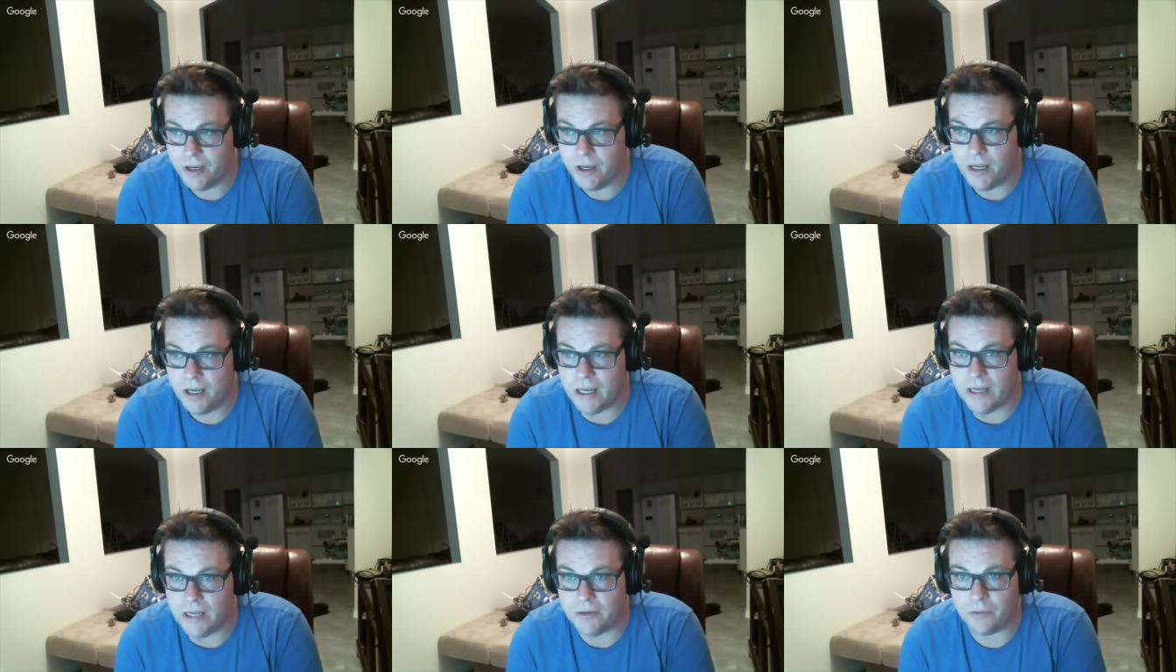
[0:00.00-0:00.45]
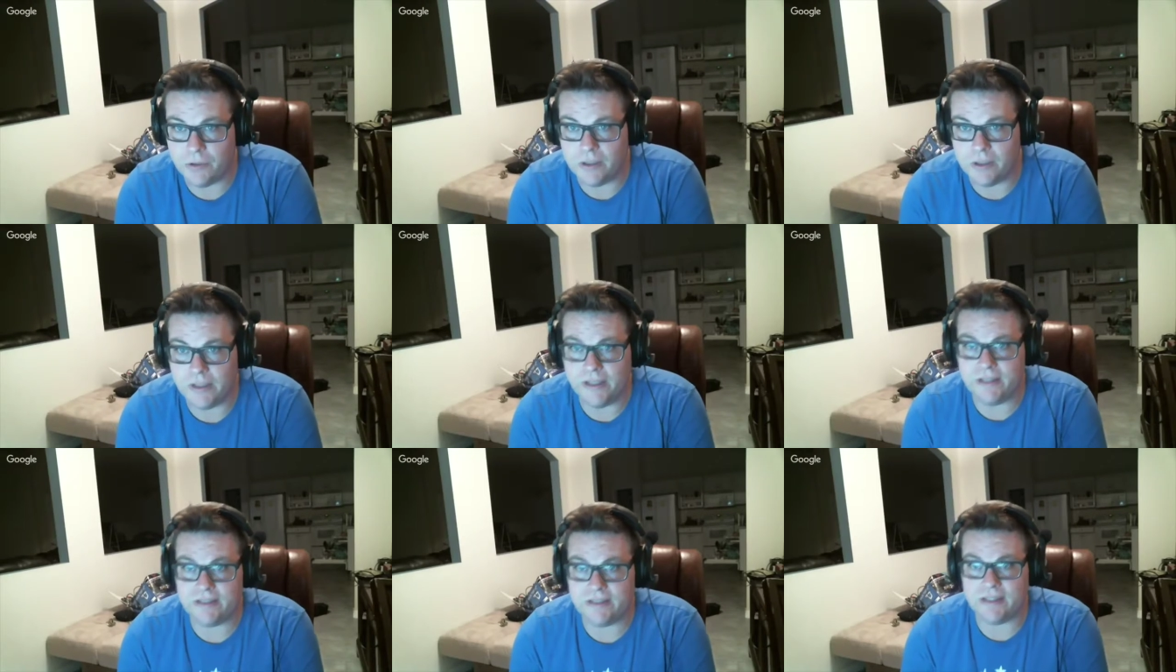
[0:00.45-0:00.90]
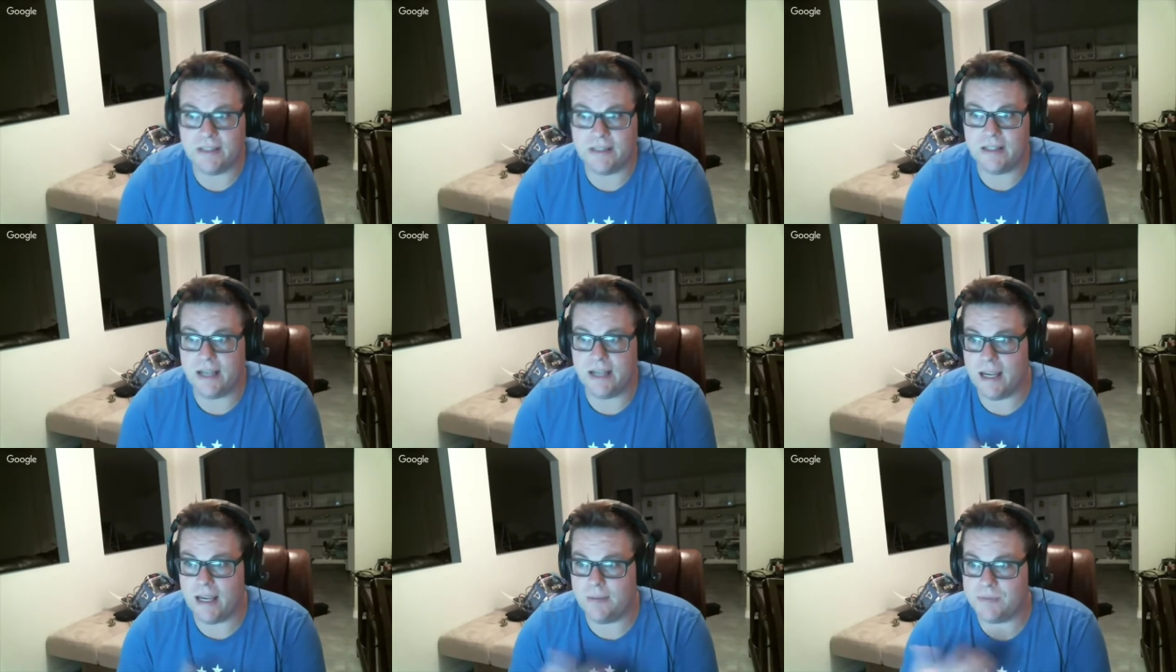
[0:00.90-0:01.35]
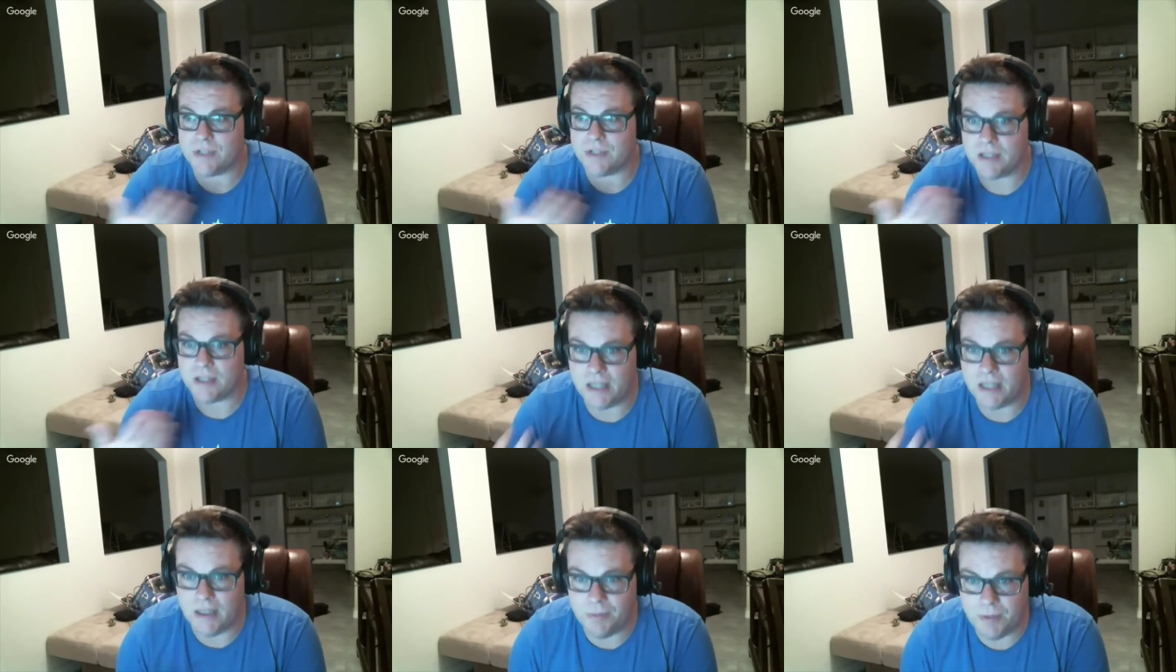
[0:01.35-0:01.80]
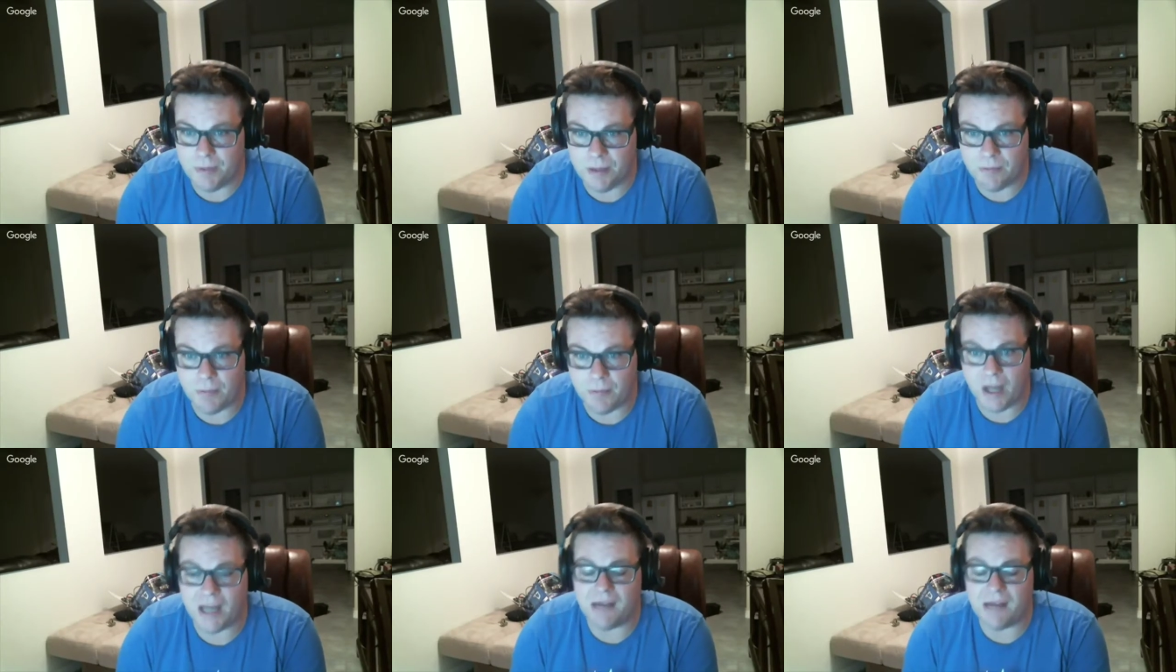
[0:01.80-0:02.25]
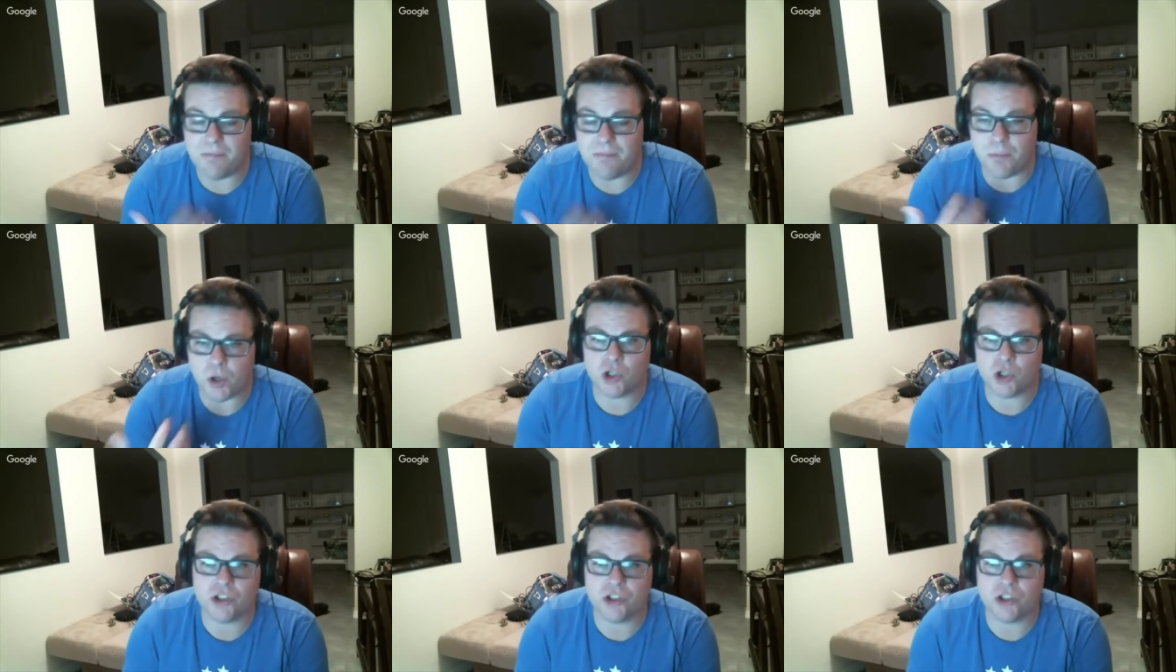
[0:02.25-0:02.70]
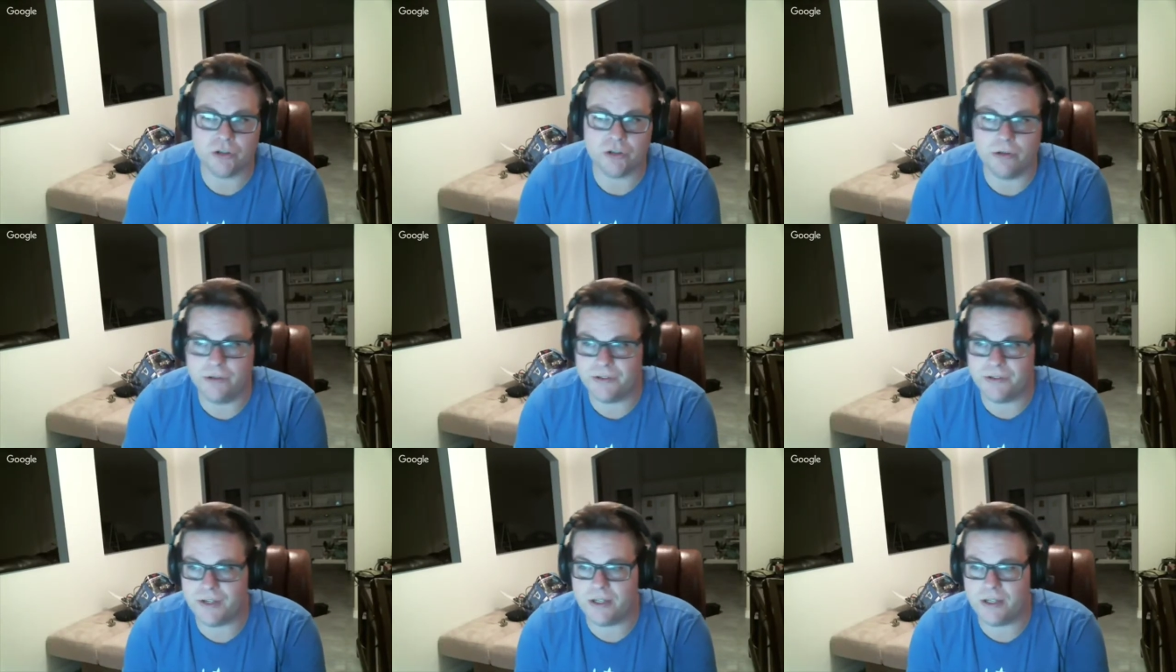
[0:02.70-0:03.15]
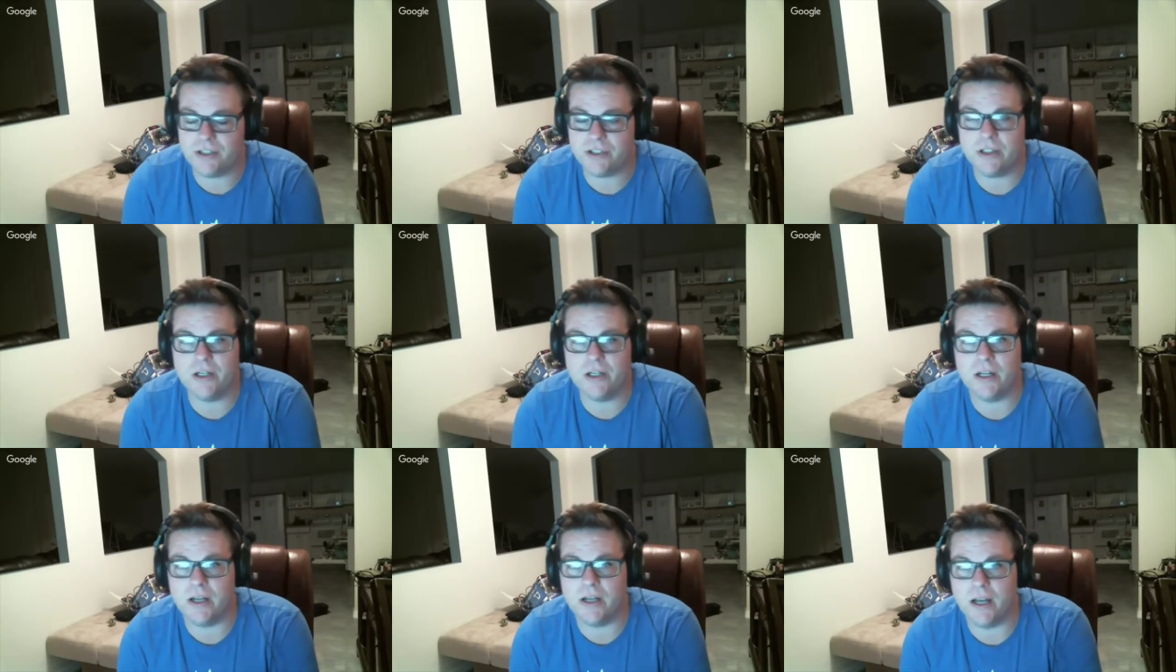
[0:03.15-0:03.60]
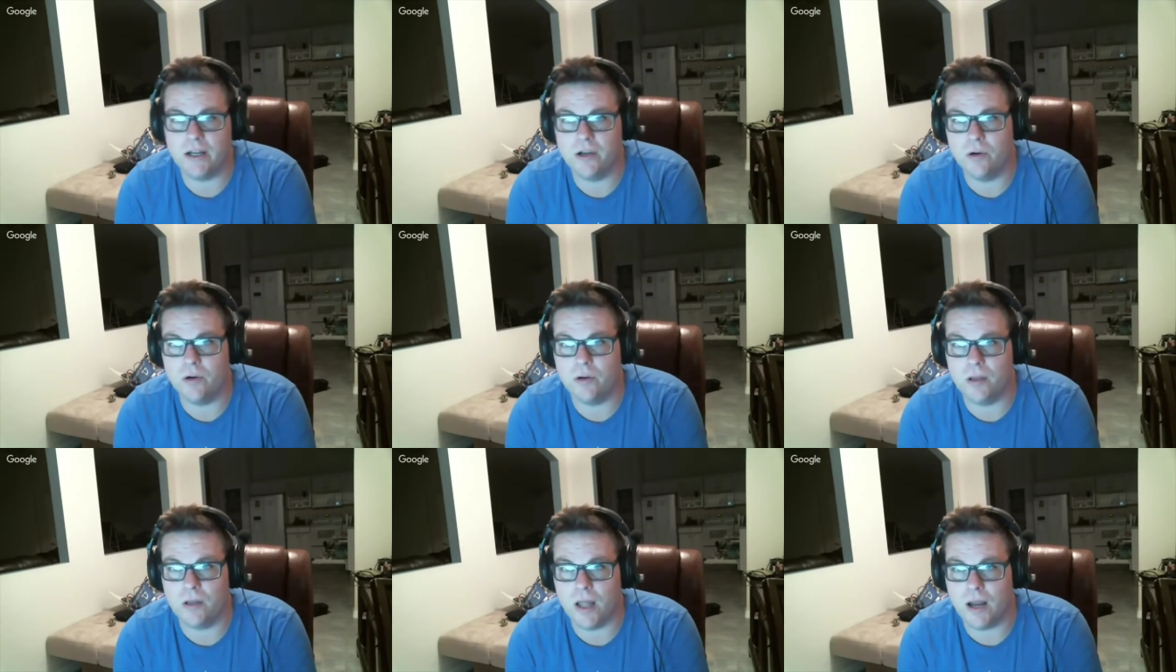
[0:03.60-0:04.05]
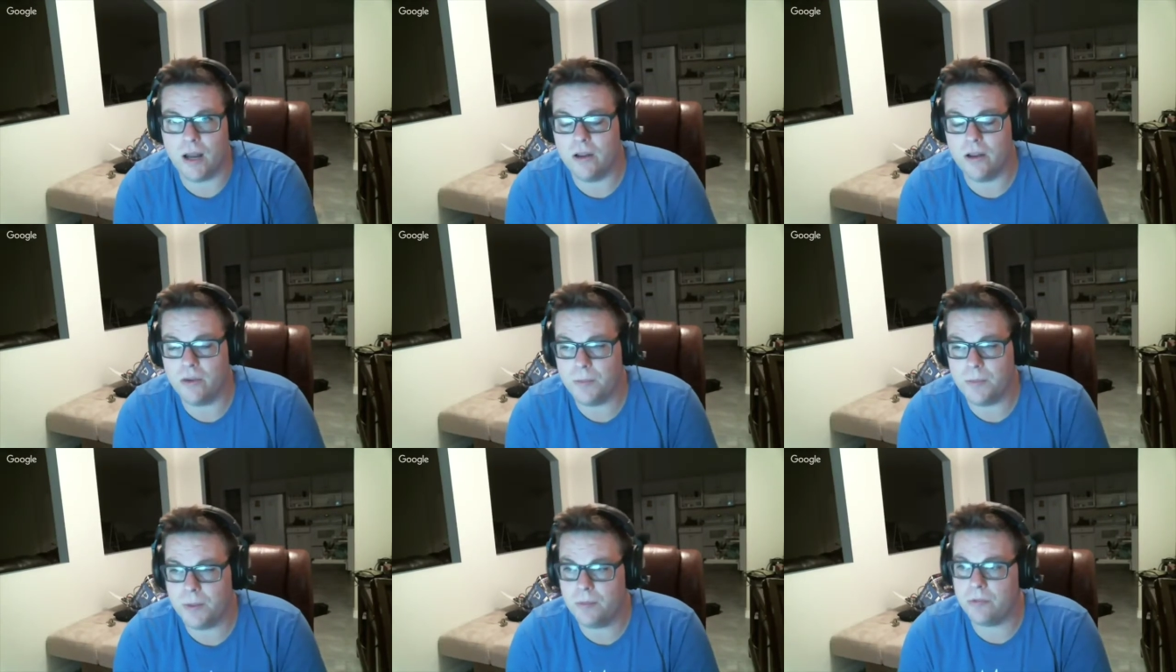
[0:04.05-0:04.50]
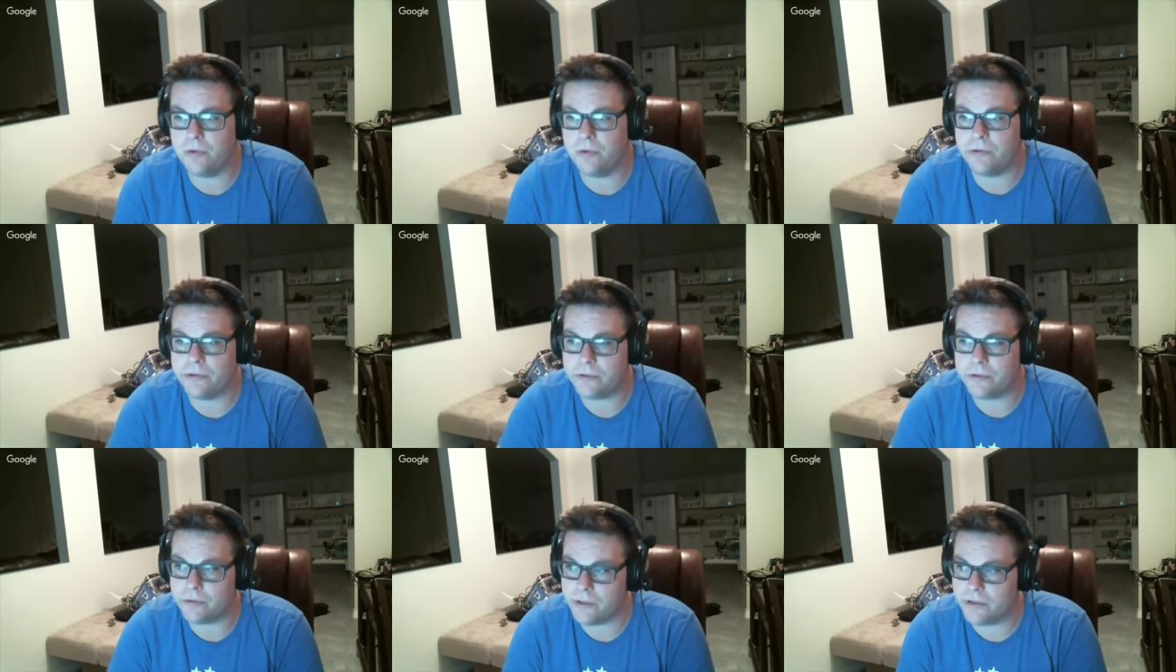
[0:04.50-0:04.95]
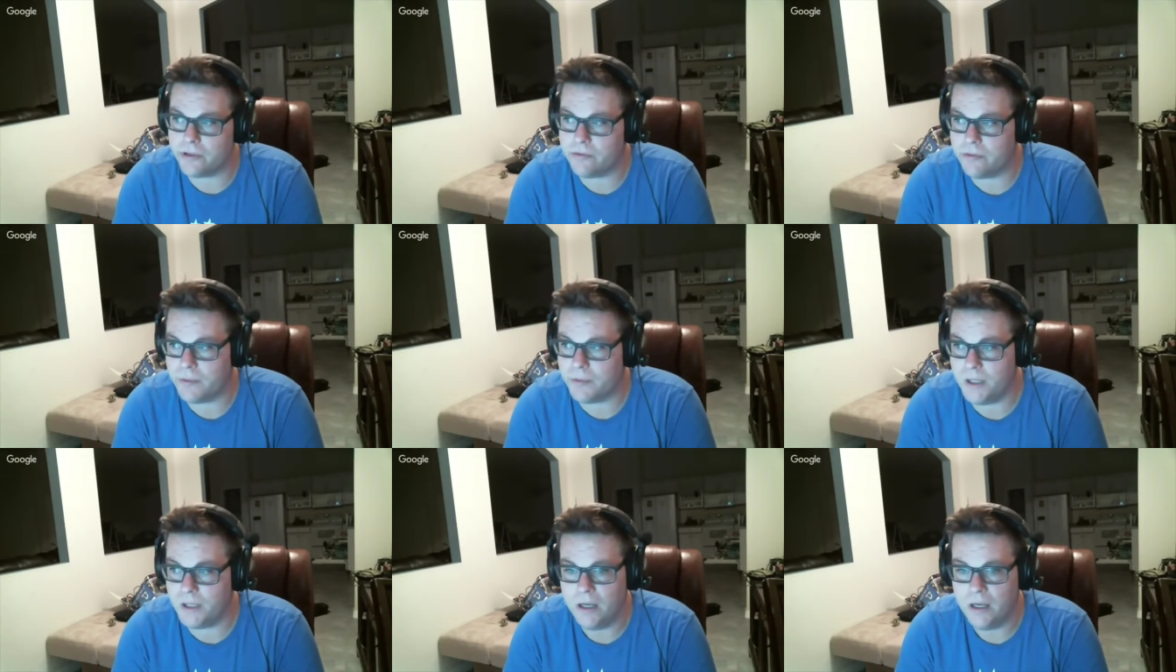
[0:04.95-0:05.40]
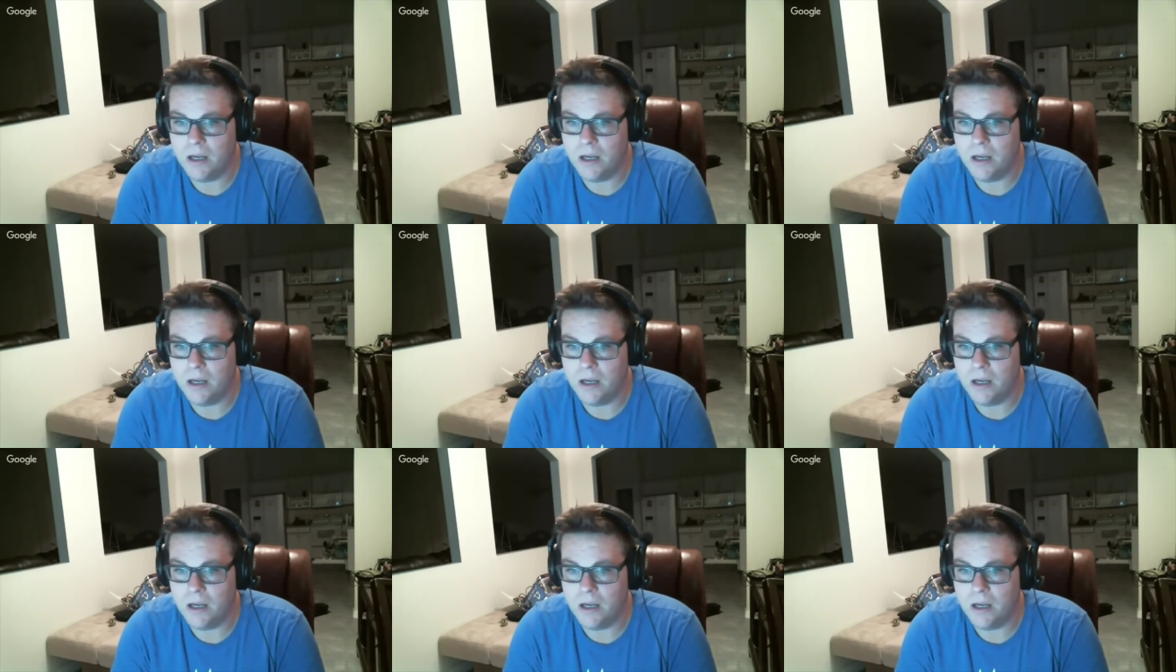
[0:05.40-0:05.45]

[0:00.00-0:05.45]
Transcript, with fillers: and releasing games and keeping my personal attention, and I know a lot of other people would agree with me,